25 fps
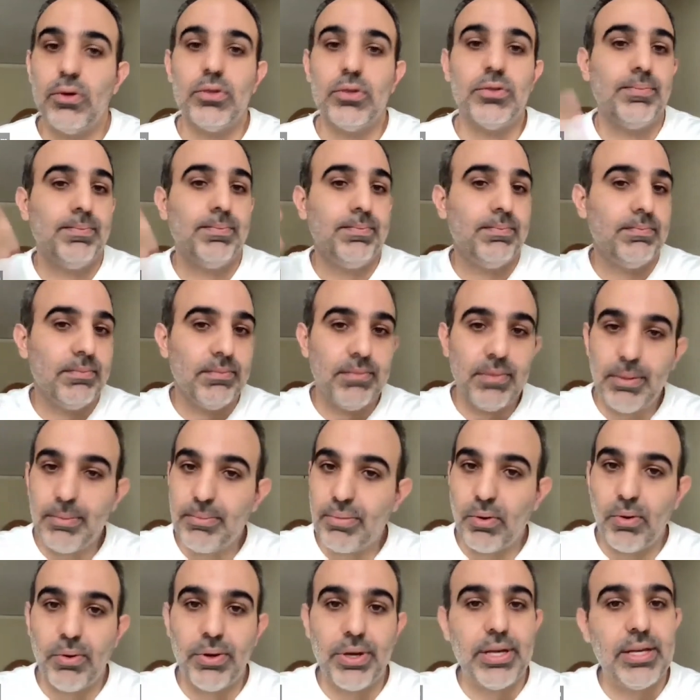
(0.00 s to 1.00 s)
those
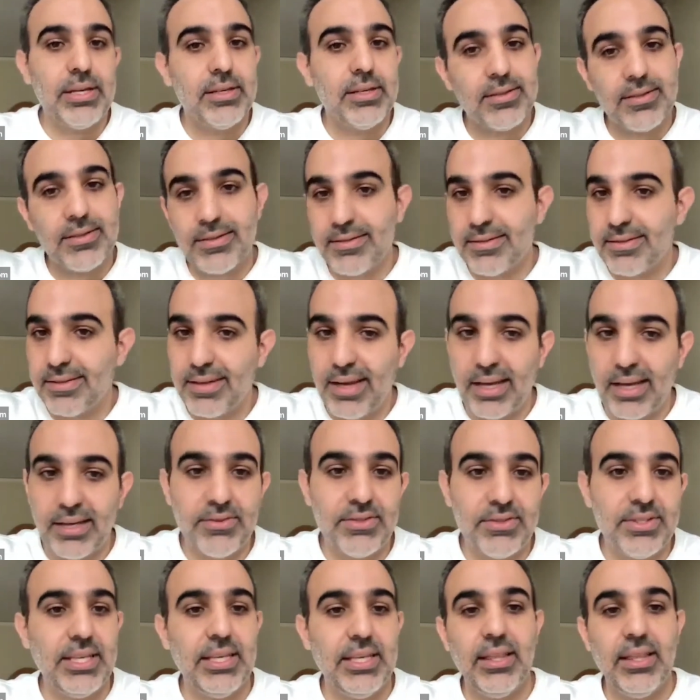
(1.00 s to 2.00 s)
employees kind
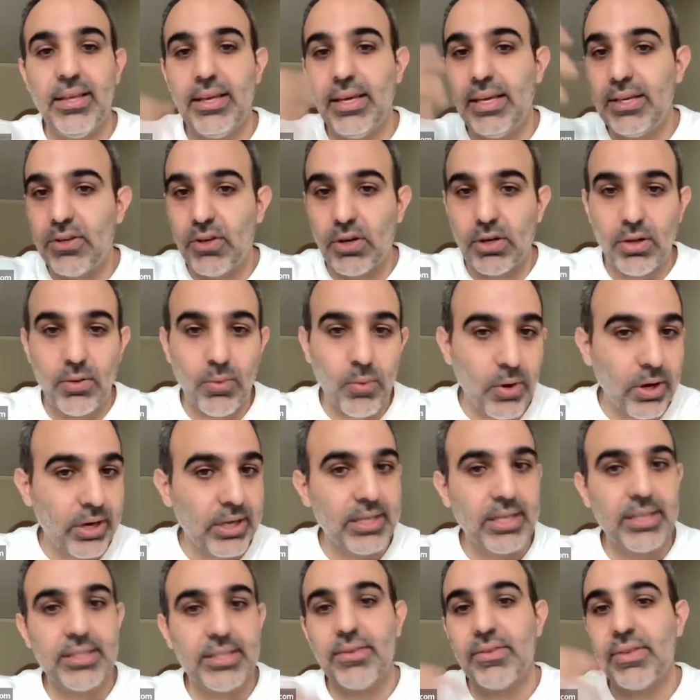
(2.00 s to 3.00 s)
of see the internal
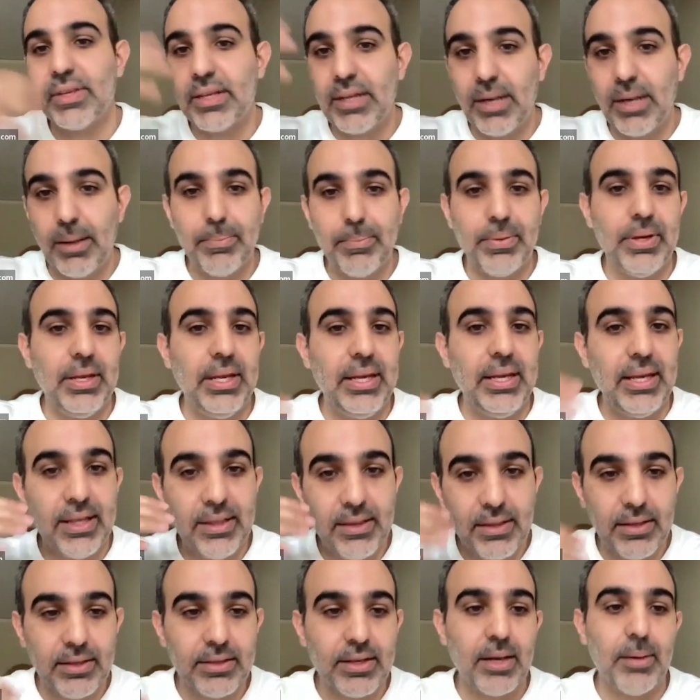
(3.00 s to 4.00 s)
workings of the company,
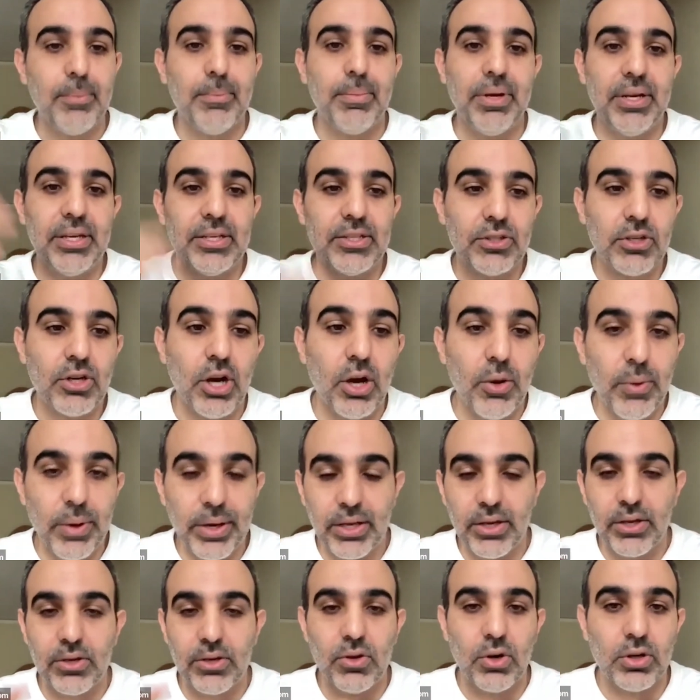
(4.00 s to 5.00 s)
and the company is
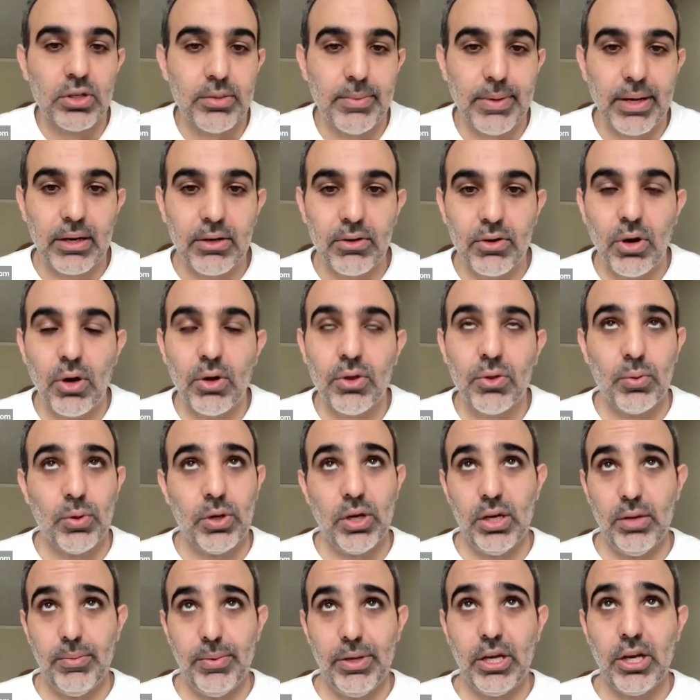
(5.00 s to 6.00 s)
growing. You talked about growth. We're
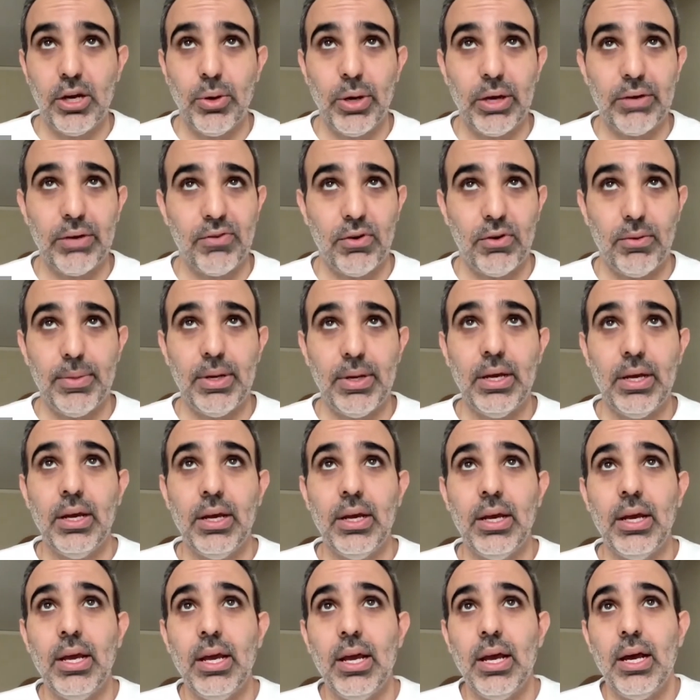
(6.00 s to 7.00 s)
going to be going from
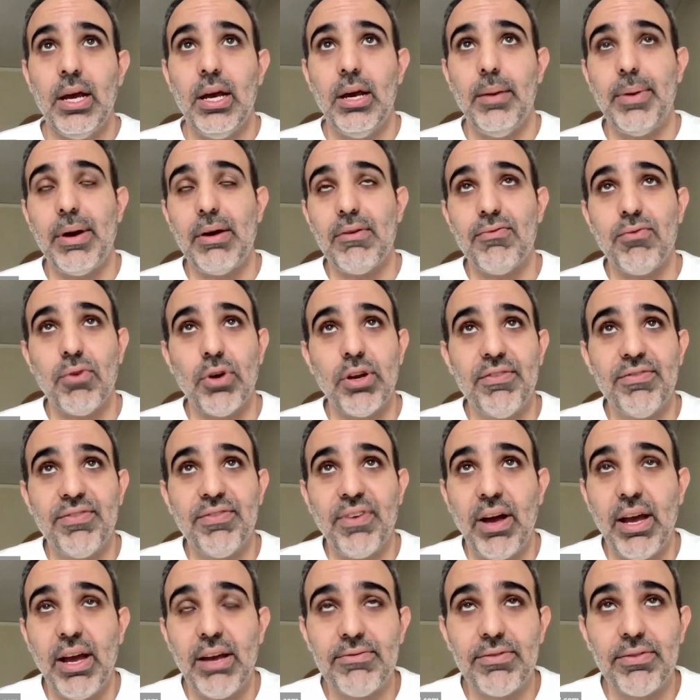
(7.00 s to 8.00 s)
about
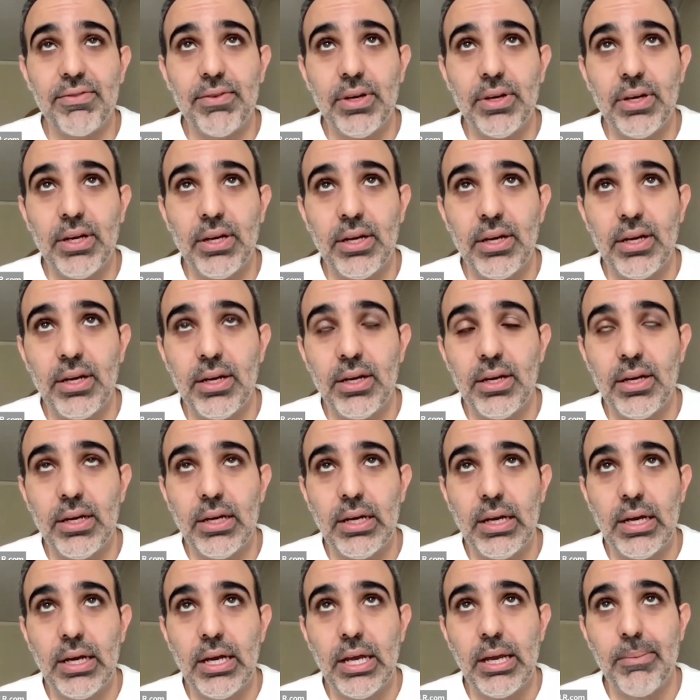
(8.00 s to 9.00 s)
45
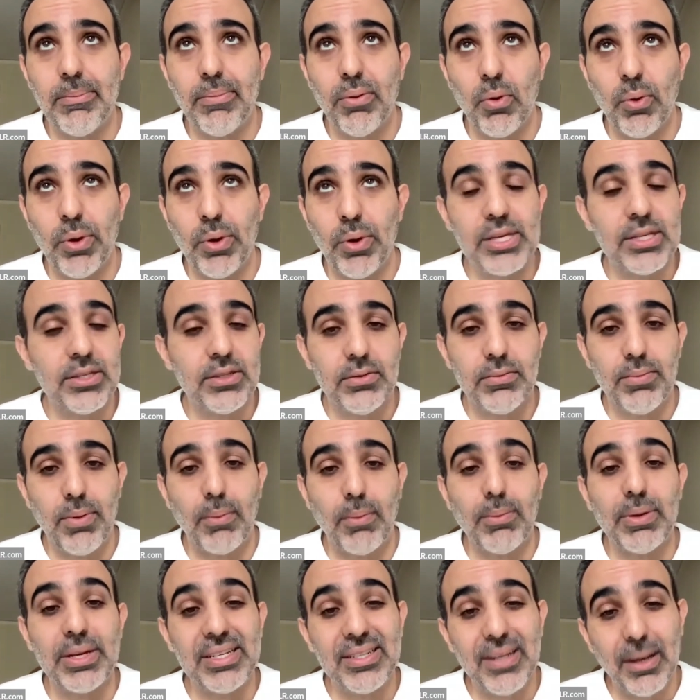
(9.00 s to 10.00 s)
employees to
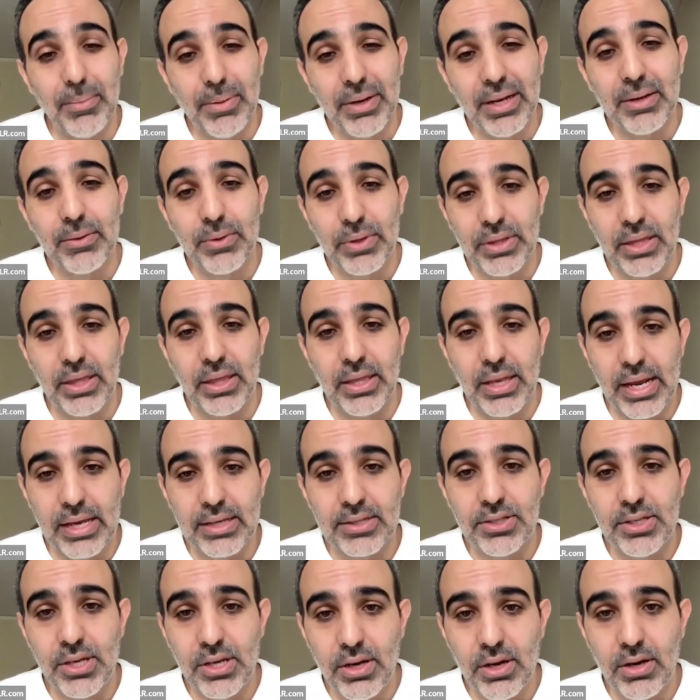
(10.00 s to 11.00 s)
probably doubling within the
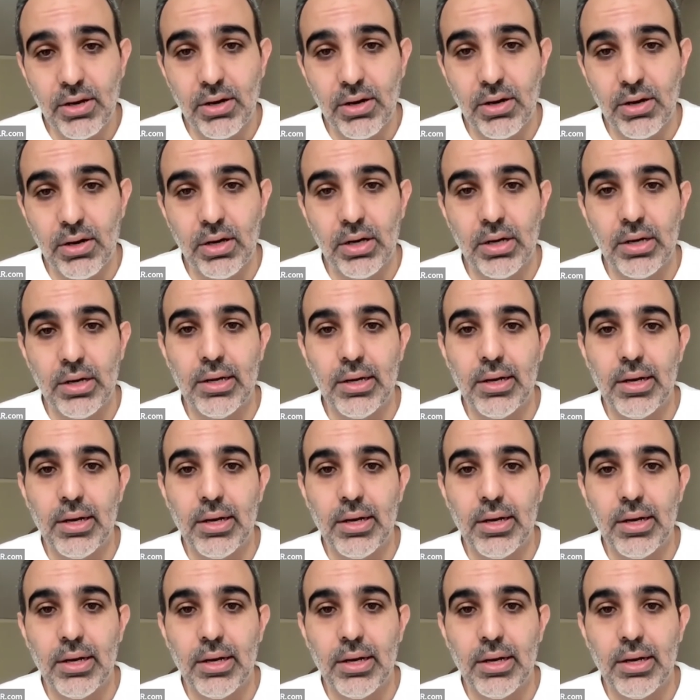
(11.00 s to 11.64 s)
next year.